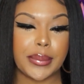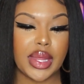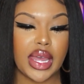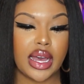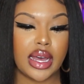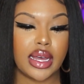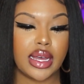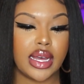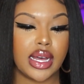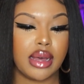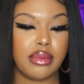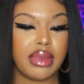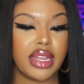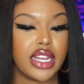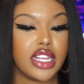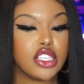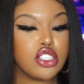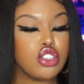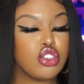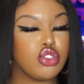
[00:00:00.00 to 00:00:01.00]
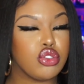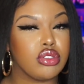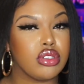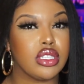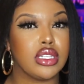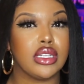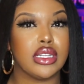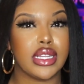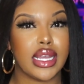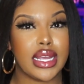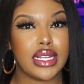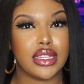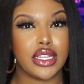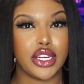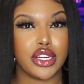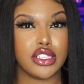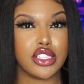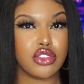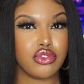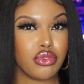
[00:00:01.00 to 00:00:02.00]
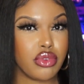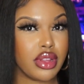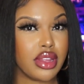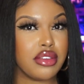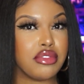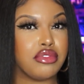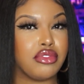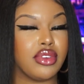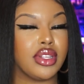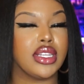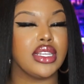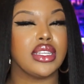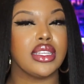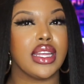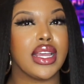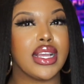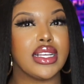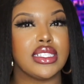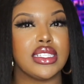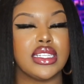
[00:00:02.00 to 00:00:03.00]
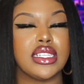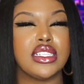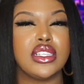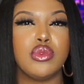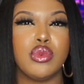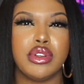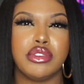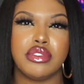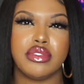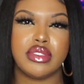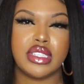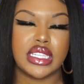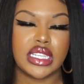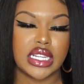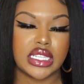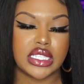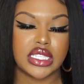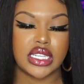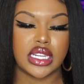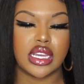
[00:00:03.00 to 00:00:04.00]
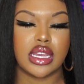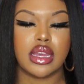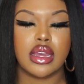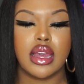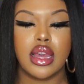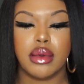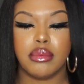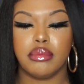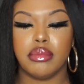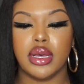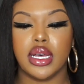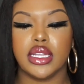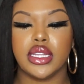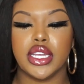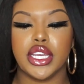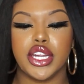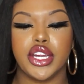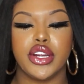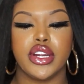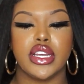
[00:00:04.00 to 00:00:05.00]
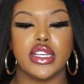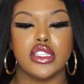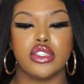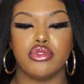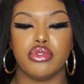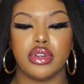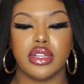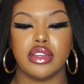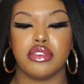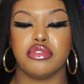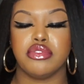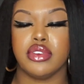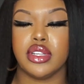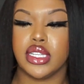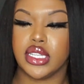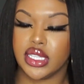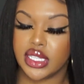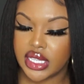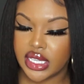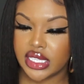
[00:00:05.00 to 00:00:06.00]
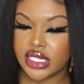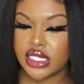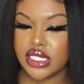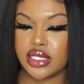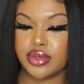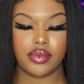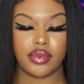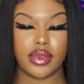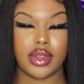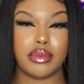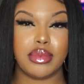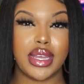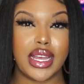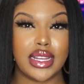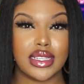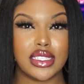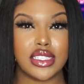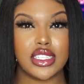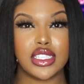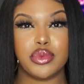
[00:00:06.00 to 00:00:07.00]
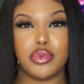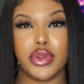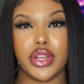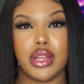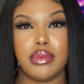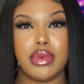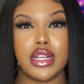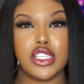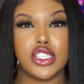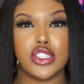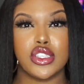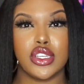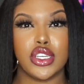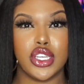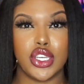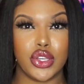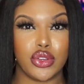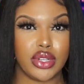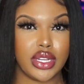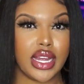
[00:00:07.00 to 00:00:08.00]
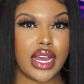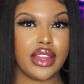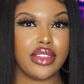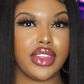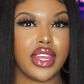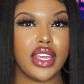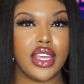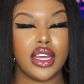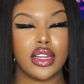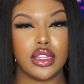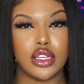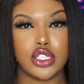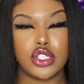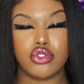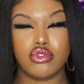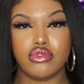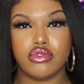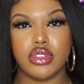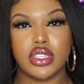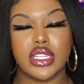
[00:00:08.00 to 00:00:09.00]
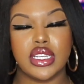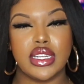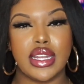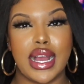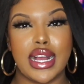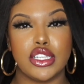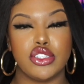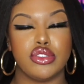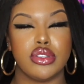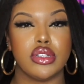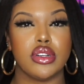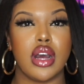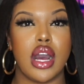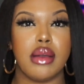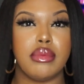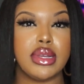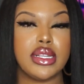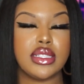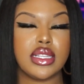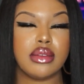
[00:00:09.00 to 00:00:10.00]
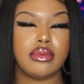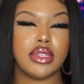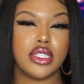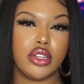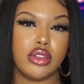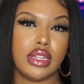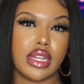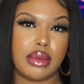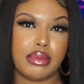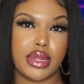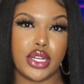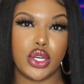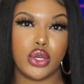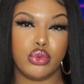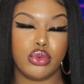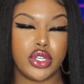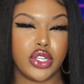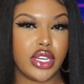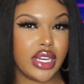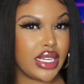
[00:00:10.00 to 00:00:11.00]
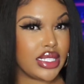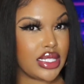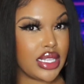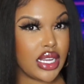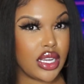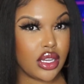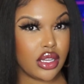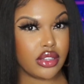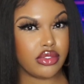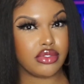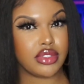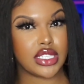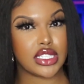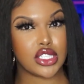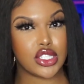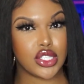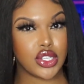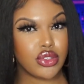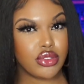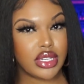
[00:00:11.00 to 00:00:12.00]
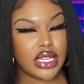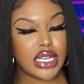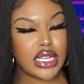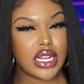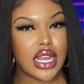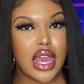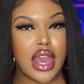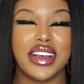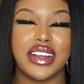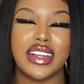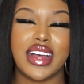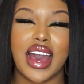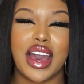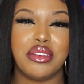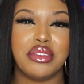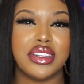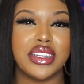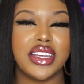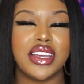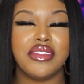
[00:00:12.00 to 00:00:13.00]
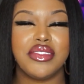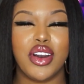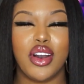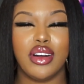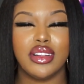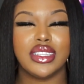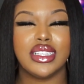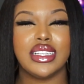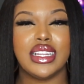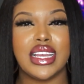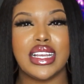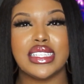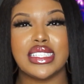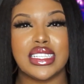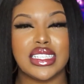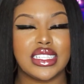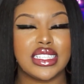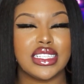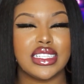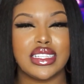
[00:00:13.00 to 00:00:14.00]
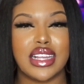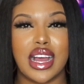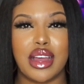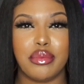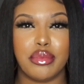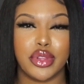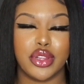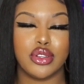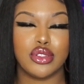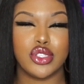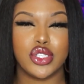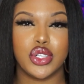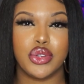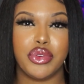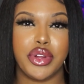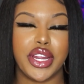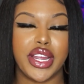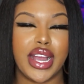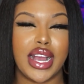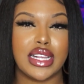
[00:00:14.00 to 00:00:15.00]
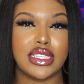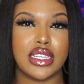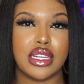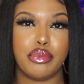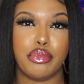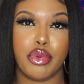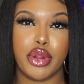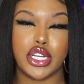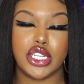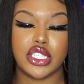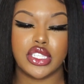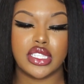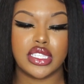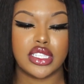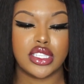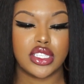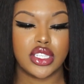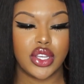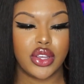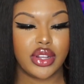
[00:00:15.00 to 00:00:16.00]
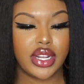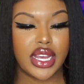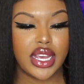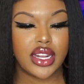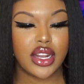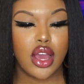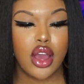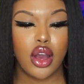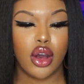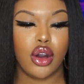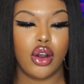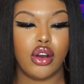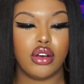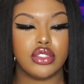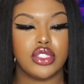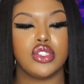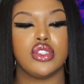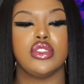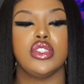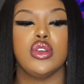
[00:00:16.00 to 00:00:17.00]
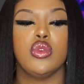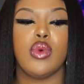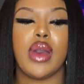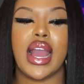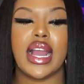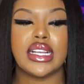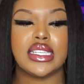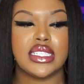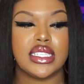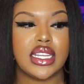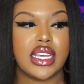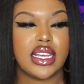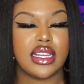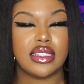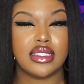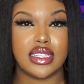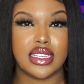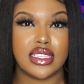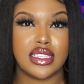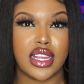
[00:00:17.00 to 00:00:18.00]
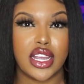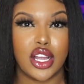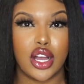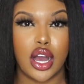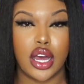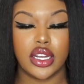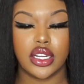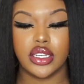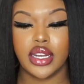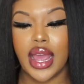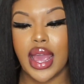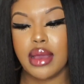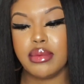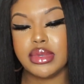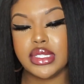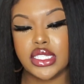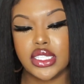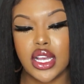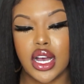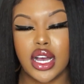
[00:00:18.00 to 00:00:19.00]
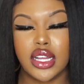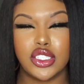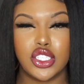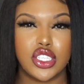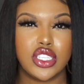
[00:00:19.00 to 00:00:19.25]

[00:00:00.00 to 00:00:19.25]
It is true to length. The hair is really full and nice. It is a 150 density, but the hair is really full and nice. But yeah, this is pretty much the unit. I think it looks really natural. Comment down below, let me know what you guys think of this unit. I will leave all the links listed down below to where you guys can purchase this unit. Also the wax stick, this I got on Amazon.